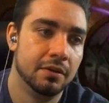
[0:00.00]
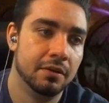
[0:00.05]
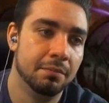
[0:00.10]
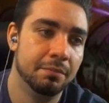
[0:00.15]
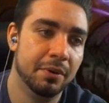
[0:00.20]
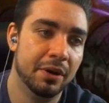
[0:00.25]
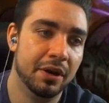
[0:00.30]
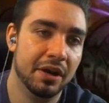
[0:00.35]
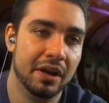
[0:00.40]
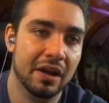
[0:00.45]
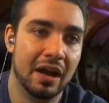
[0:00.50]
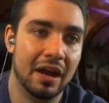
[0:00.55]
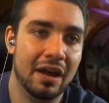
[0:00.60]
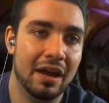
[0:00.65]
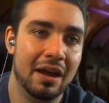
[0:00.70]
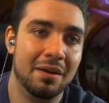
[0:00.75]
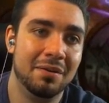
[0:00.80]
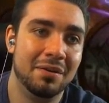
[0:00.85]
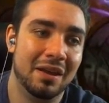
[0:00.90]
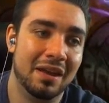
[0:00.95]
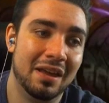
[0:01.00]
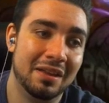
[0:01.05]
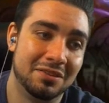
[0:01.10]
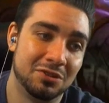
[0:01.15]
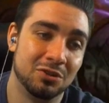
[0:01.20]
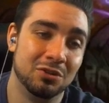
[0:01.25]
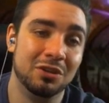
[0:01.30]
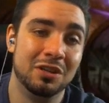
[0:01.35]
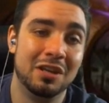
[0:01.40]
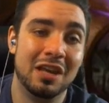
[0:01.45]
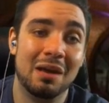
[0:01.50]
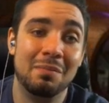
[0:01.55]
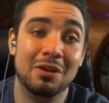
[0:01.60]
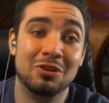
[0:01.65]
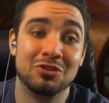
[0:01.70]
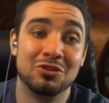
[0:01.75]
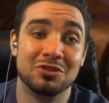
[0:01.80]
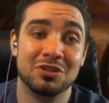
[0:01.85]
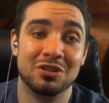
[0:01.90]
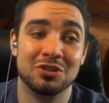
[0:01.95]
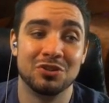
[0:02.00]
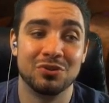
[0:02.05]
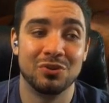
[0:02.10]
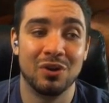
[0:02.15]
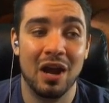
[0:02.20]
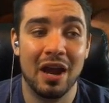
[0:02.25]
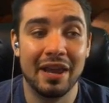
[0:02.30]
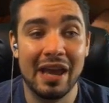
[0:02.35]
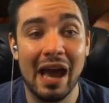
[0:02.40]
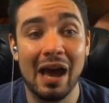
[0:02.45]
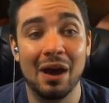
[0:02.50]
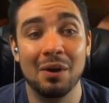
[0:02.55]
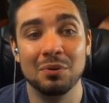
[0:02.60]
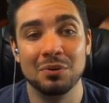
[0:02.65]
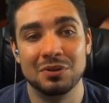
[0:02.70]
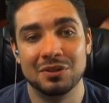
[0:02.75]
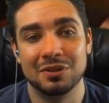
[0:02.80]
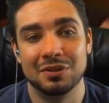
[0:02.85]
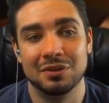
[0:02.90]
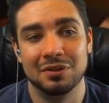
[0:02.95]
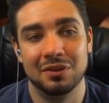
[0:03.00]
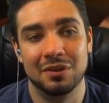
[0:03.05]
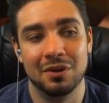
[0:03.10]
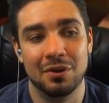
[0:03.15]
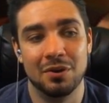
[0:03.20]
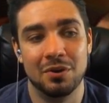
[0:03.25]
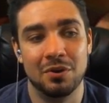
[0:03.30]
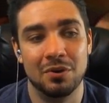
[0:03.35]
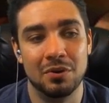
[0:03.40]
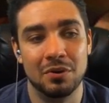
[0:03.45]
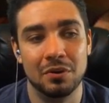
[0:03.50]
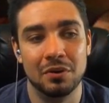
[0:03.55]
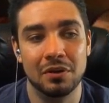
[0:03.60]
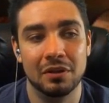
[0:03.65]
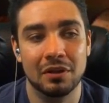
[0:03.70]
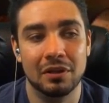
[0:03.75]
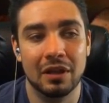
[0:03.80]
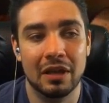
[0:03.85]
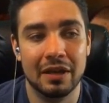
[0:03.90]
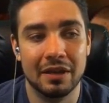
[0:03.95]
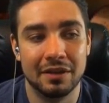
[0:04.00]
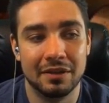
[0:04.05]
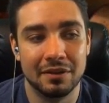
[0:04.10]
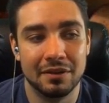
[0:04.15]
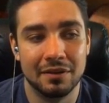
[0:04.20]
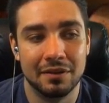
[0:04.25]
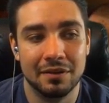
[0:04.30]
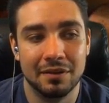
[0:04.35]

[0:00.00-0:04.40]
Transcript: But I certainly am interested in trying out the whole like